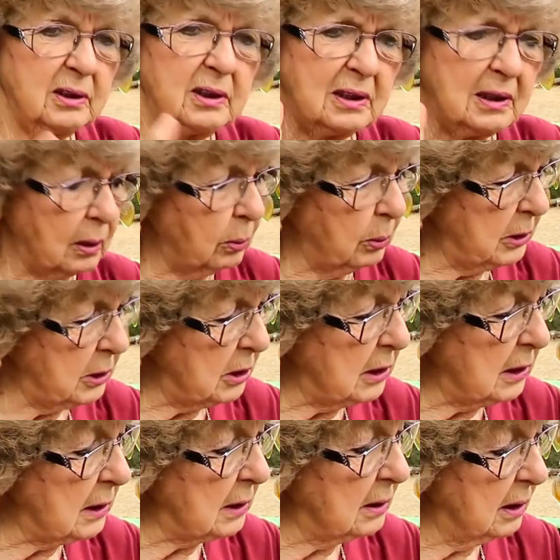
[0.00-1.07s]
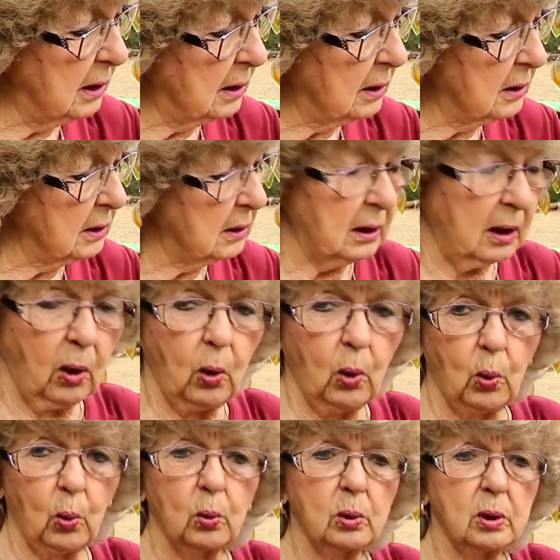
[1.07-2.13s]
you know, when you get a little
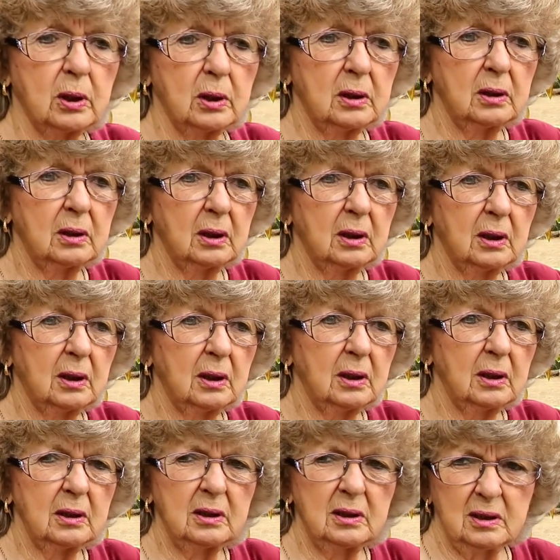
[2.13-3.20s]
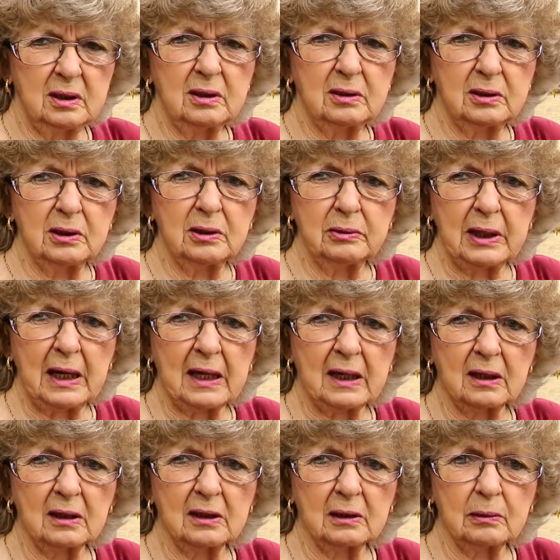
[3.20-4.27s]
old, you do that
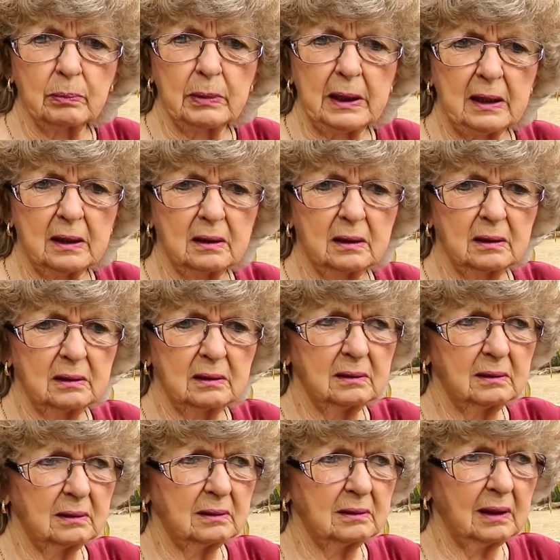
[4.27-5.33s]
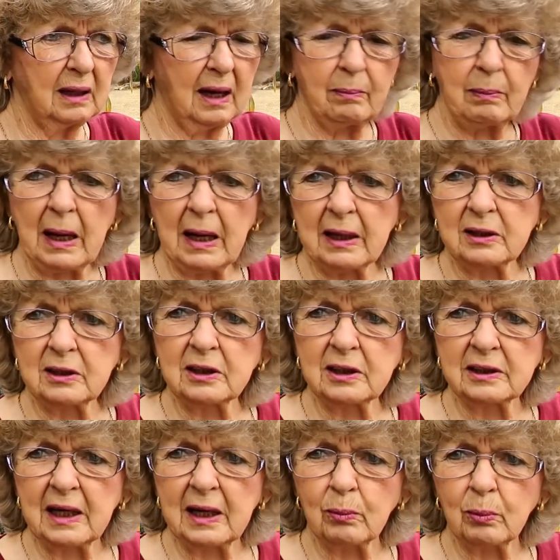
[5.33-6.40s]
a little bit. I might have
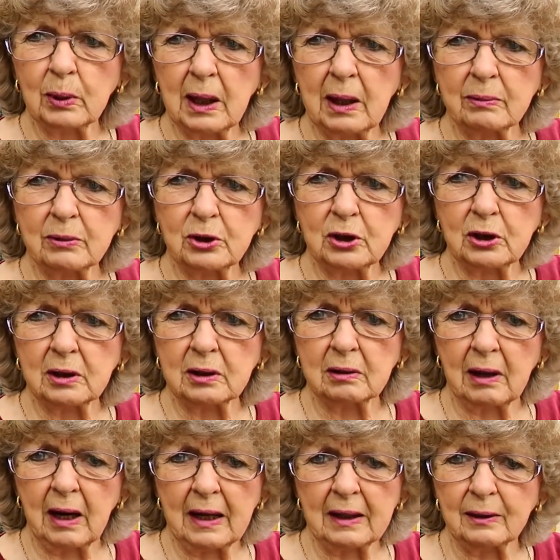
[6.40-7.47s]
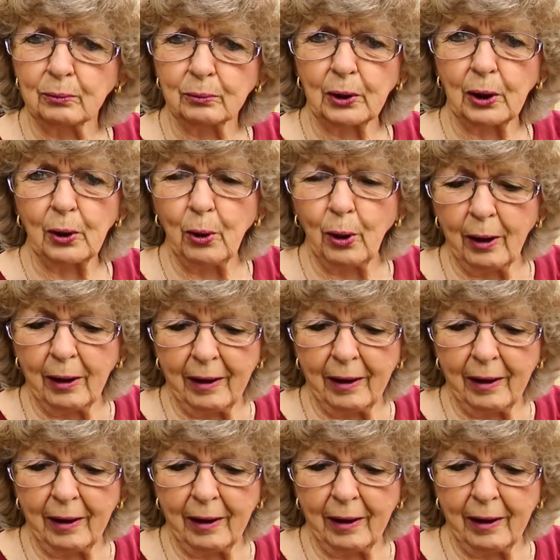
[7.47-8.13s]
done that when I was younger. I don't know.